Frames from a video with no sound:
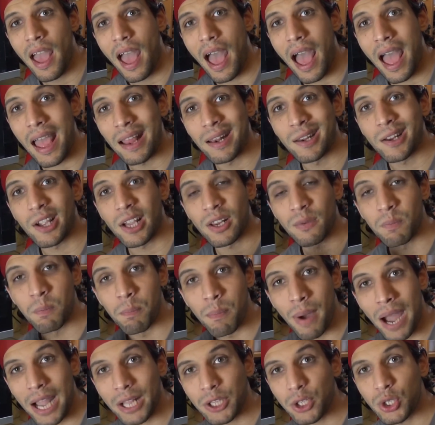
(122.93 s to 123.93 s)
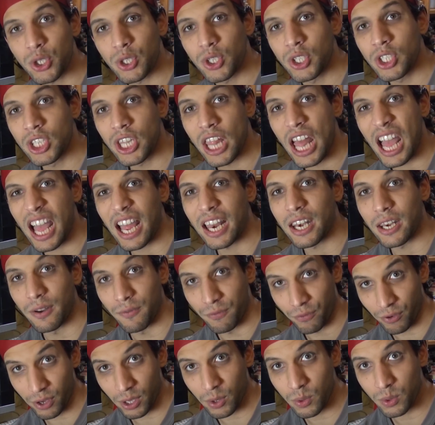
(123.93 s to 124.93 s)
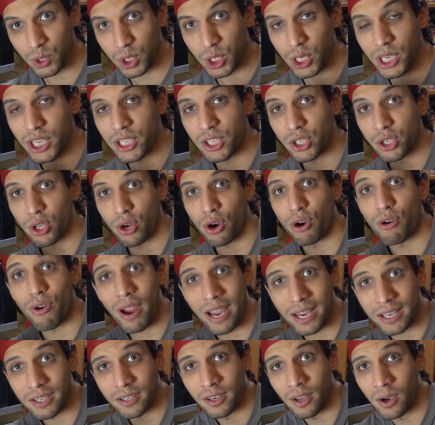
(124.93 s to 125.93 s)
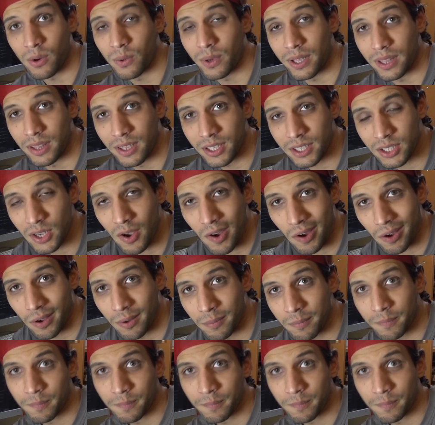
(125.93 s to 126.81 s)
and matches that frequency to the correct note in the song.